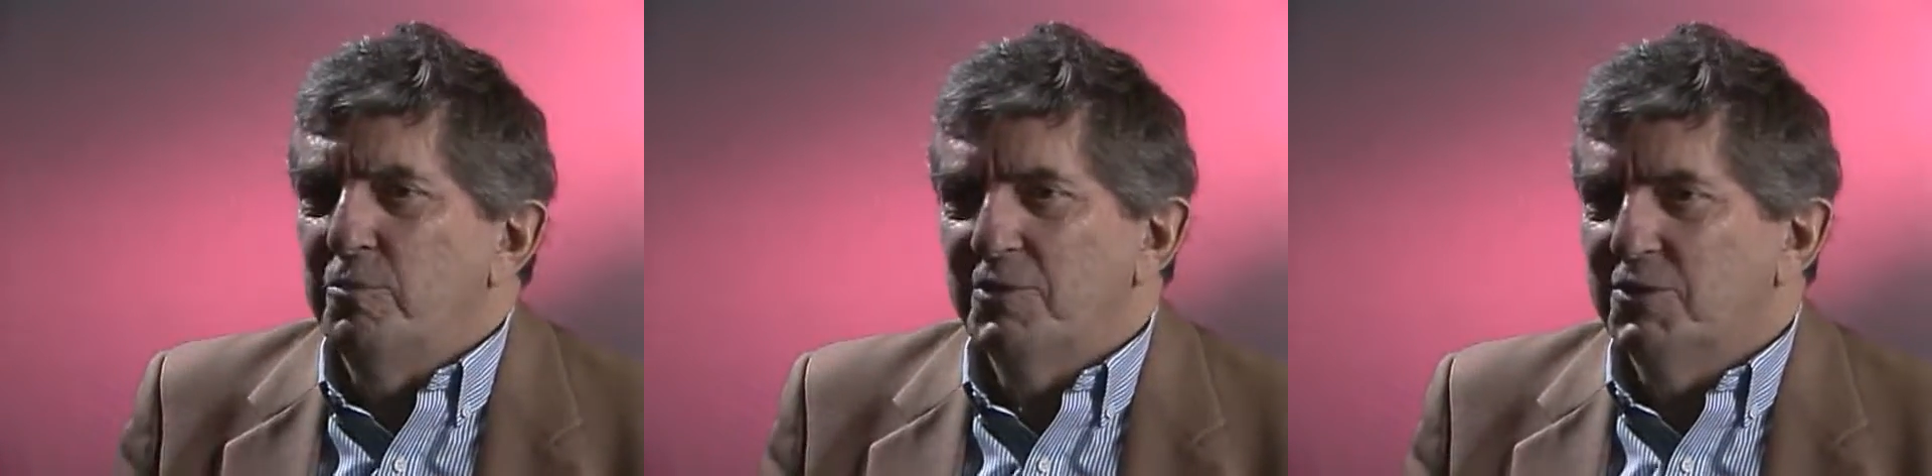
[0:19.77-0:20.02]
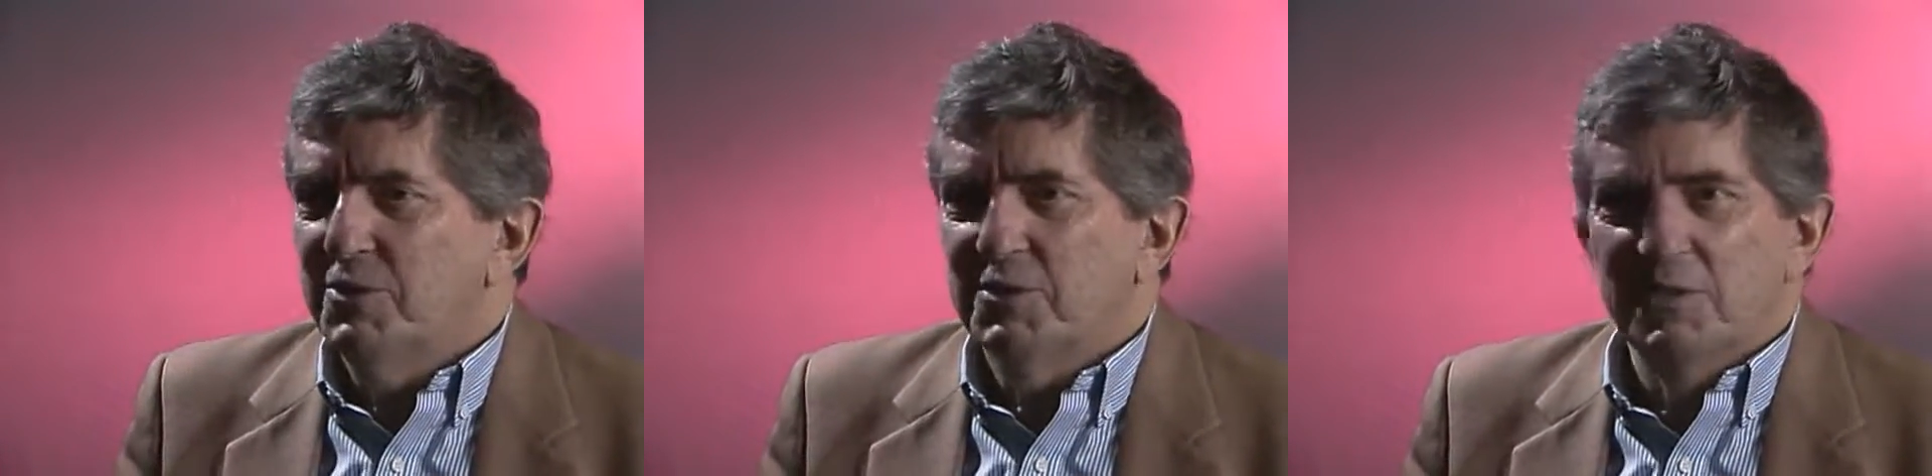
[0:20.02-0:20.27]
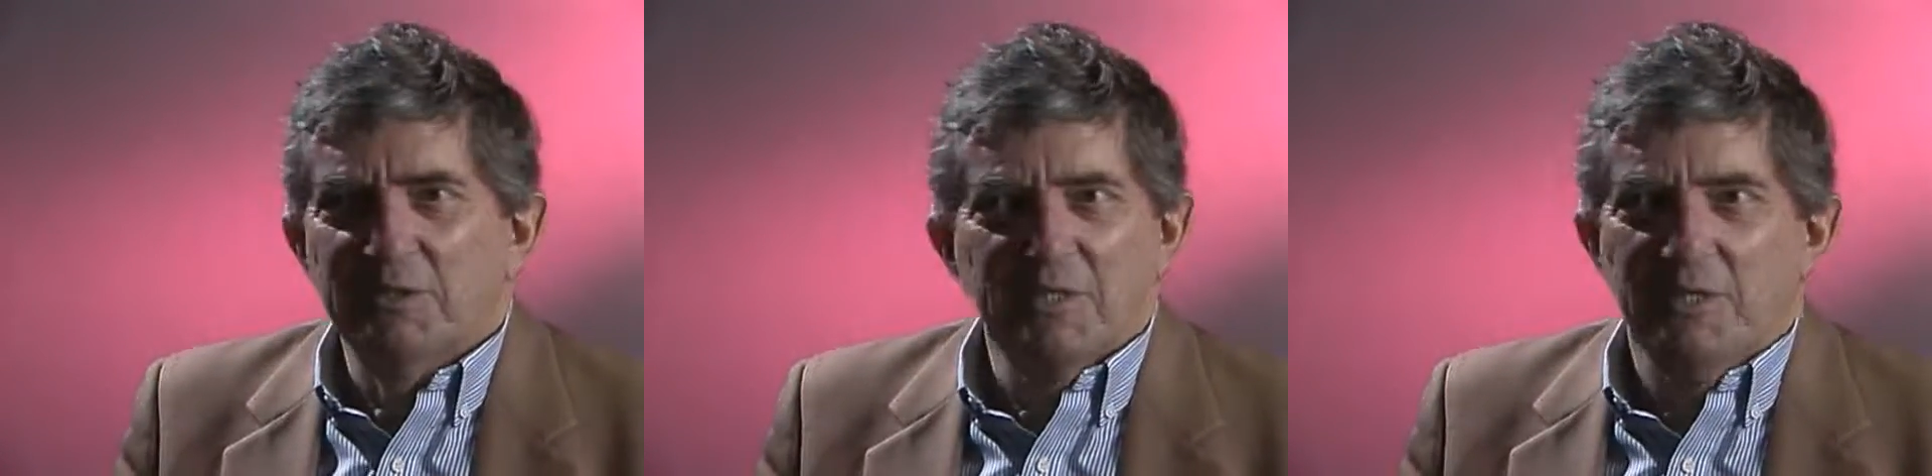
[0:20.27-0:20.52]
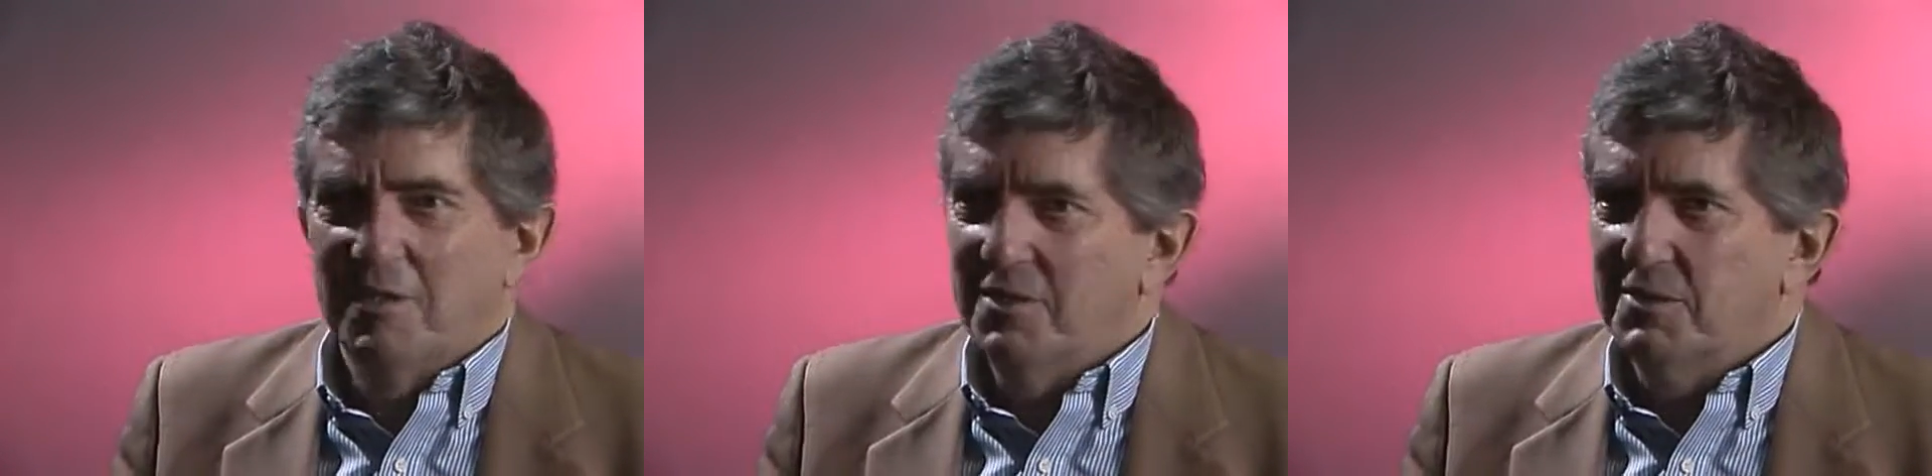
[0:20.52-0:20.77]
It's just as,
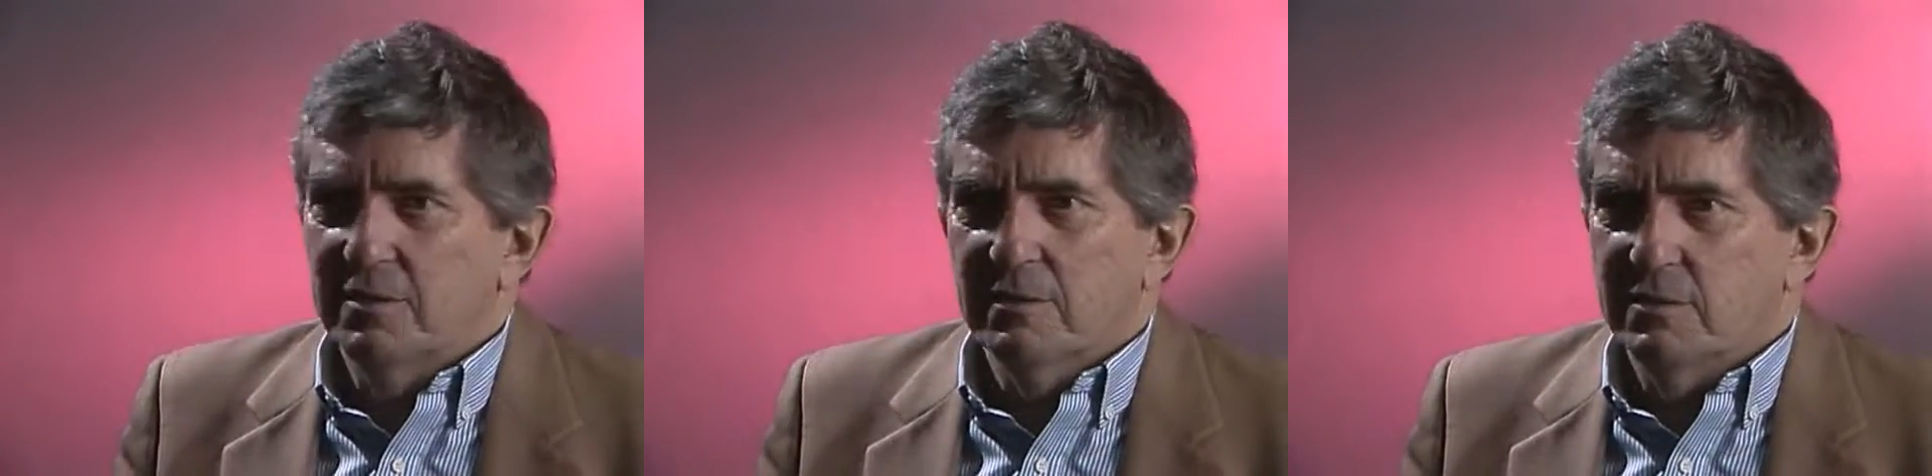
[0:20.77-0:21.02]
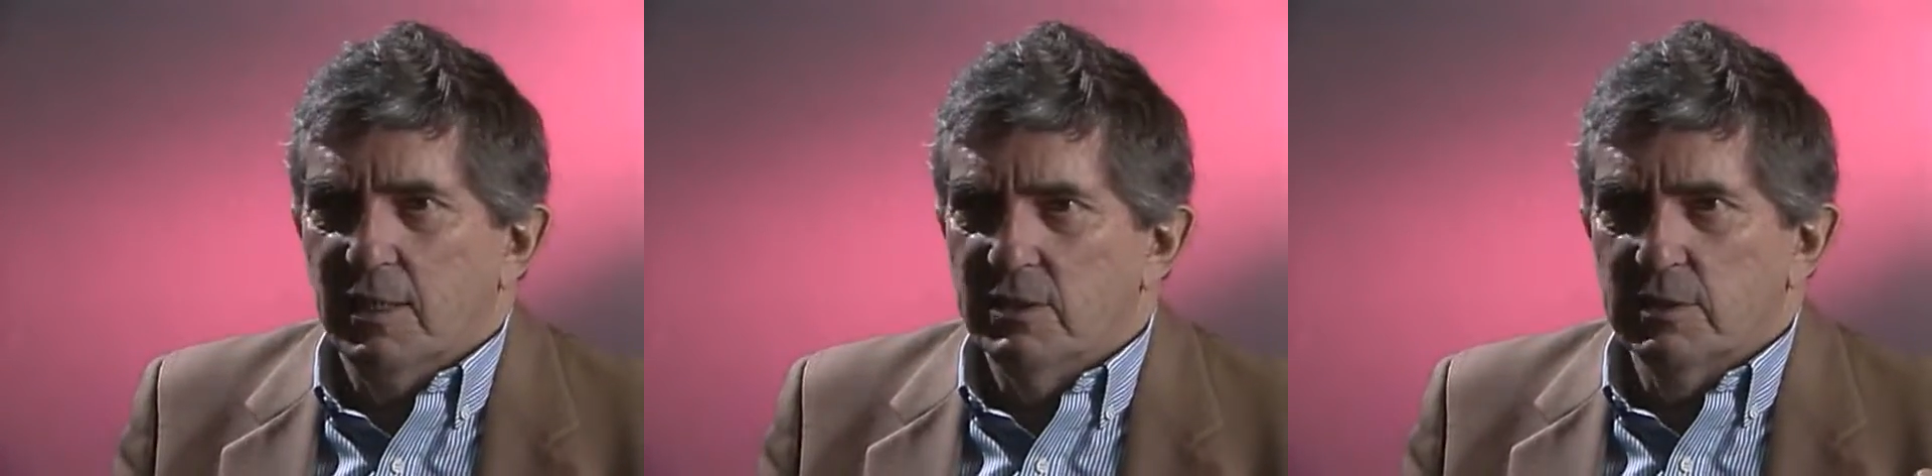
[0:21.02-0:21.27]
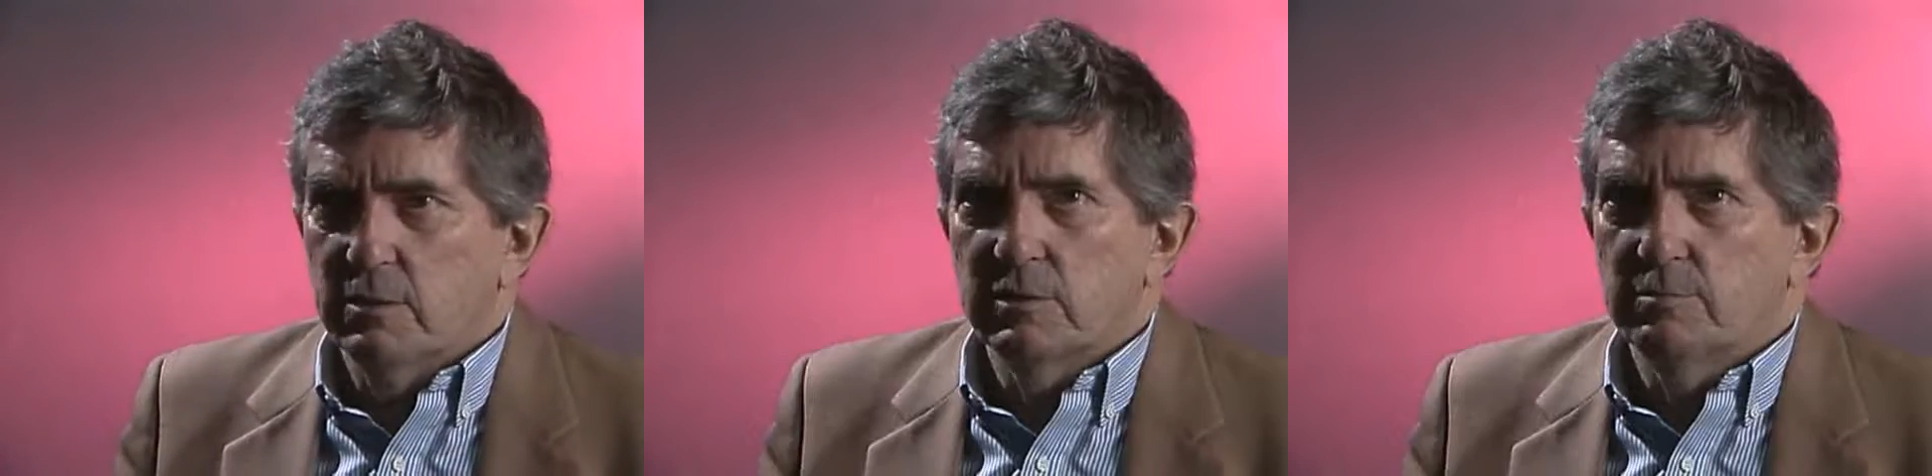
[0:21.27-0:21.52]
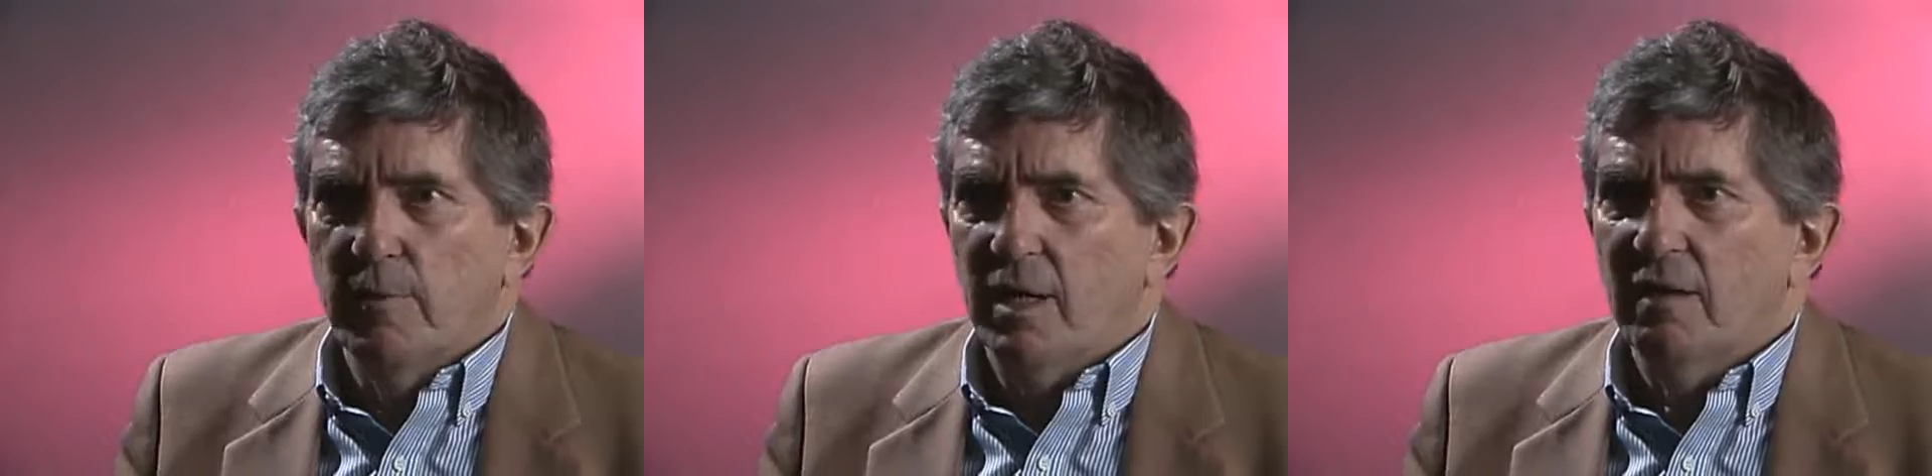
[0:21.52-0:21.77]
as, as, as
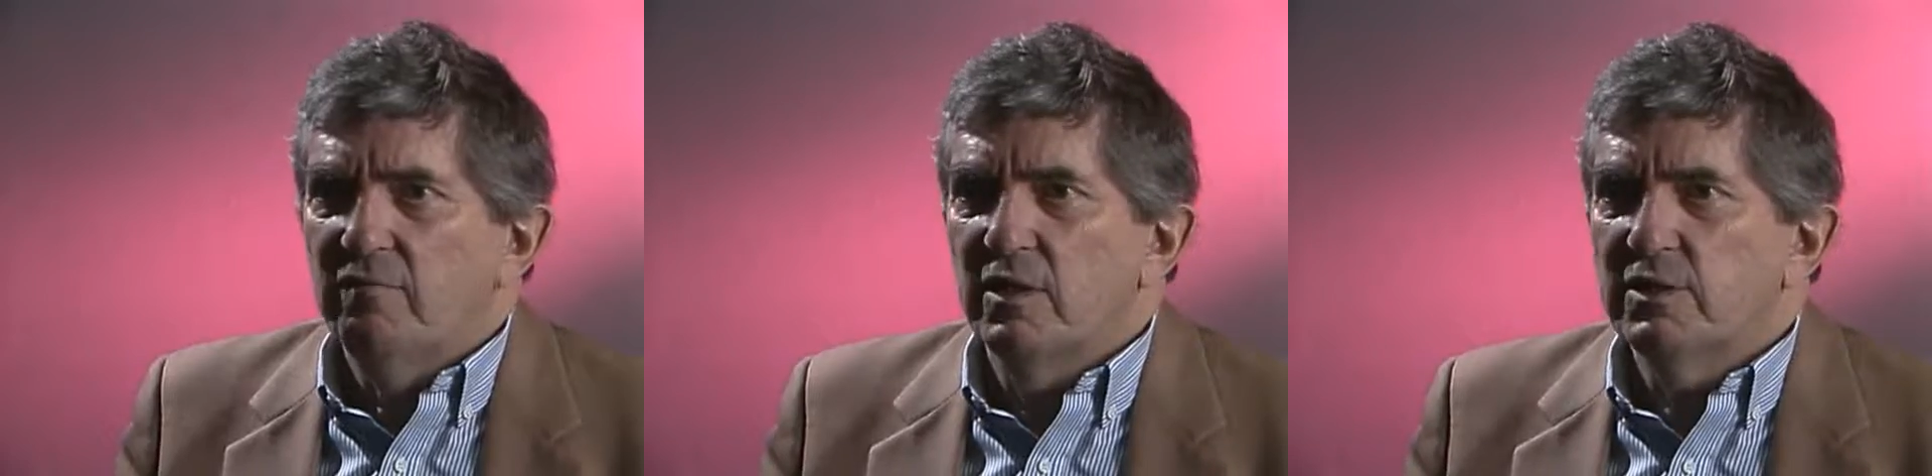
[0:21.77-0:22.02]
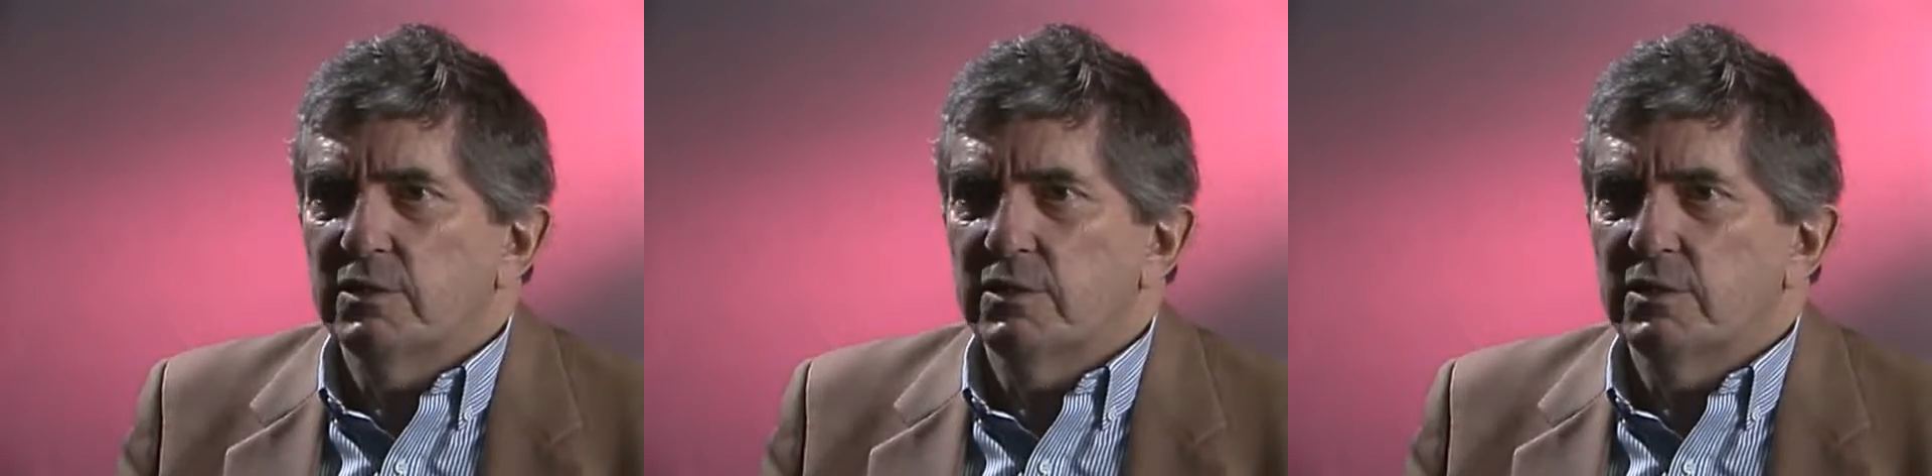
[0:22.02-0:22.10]
marvelous.